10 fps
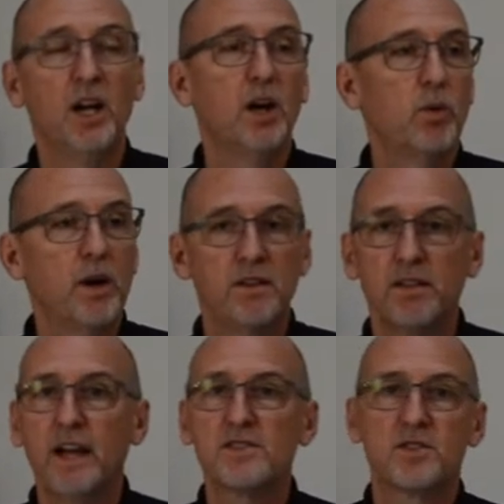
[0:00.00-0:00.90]
whether
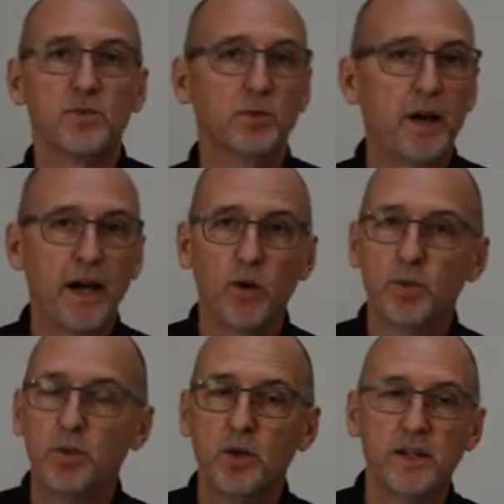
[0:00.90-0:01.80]
that's through
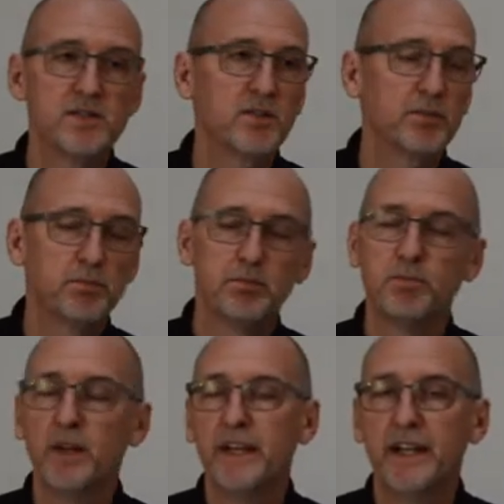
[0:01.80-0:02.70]
PowerPoints or
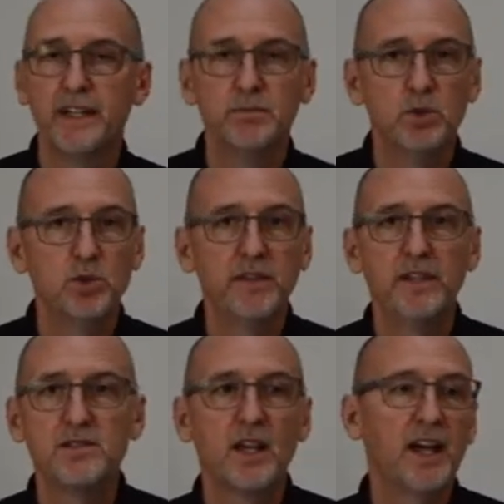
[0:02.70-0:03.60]
bringing in
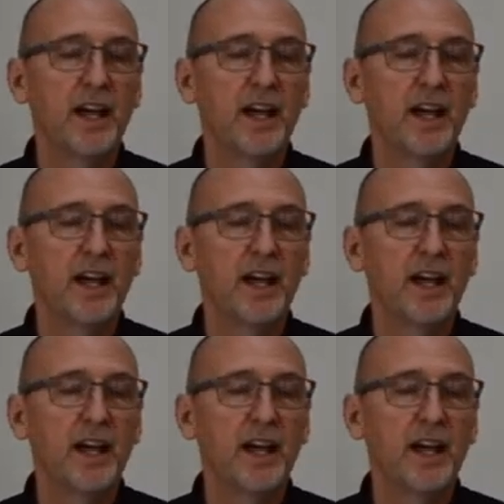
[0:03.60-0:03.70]
movies,